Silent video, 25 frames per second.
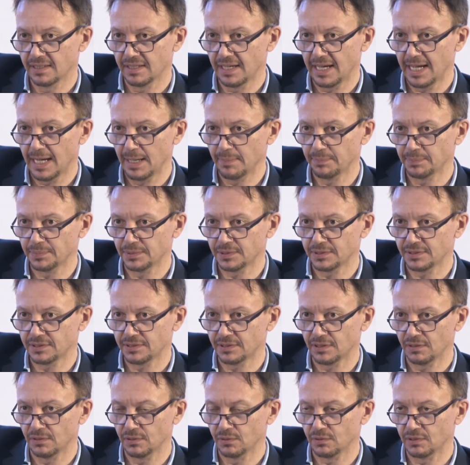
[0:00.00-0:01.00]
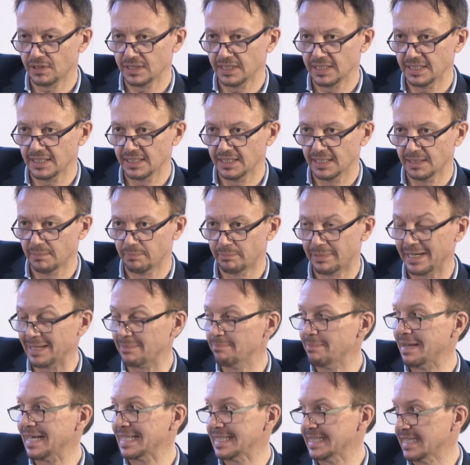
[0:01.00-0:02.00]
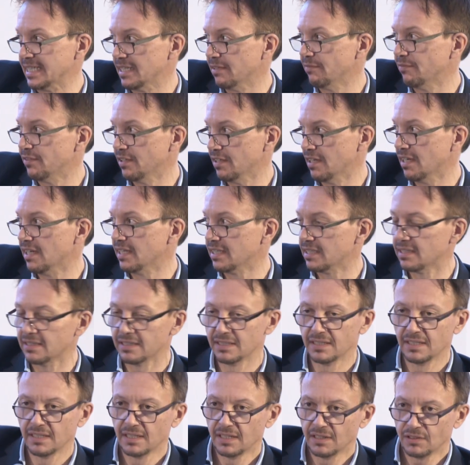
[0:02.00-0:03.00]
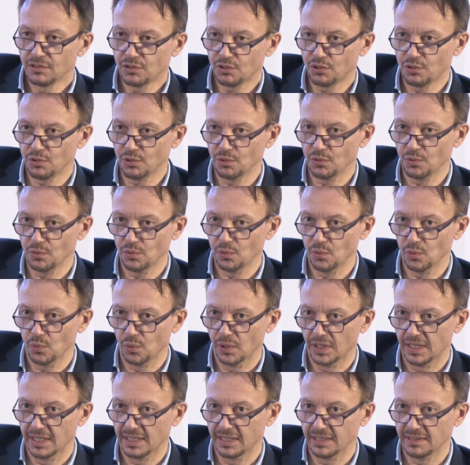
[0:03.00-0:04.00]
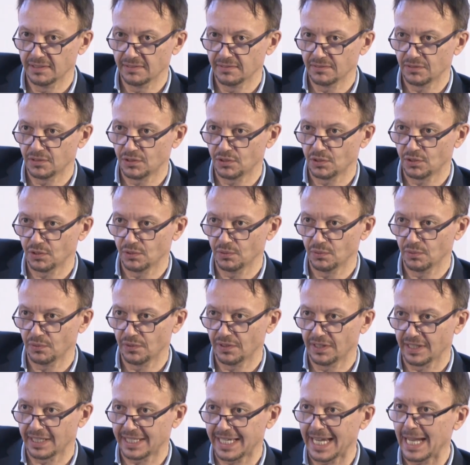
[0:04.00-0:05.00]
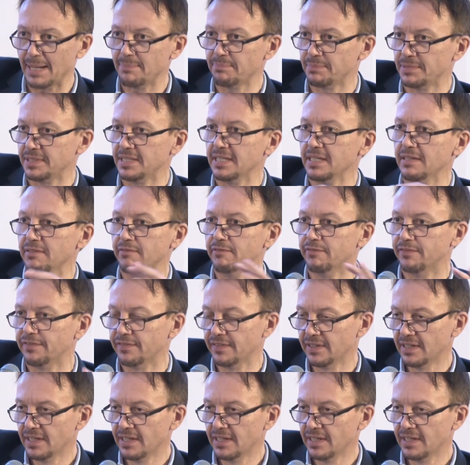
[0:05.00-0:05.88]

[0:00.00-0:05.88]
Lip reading: absolutely pragmatic, if you like, to the captive